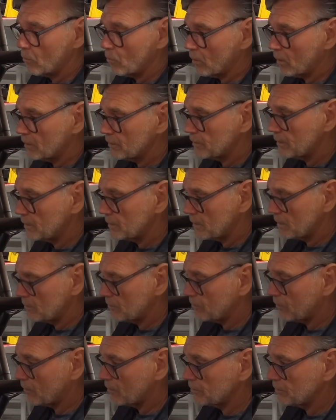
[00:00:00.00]
was in Tinton
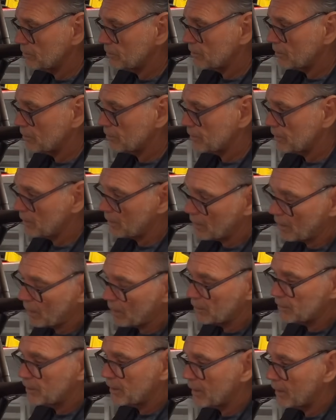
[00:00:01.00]
Falls, New Jersey.
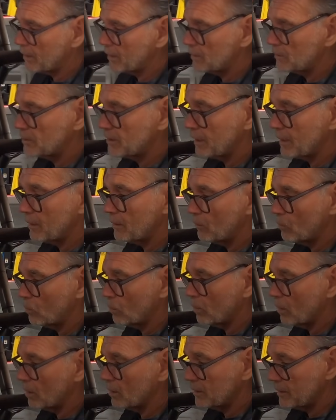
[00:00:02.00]
Jay
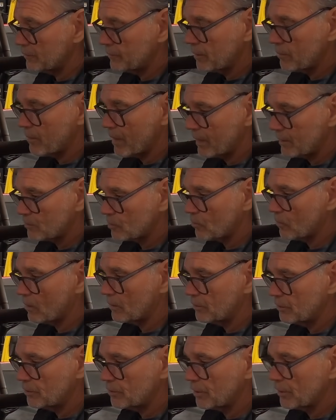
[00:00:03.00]
lived in Manasquan,
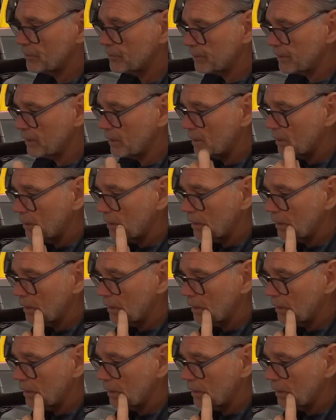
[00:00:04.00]
New Jersey,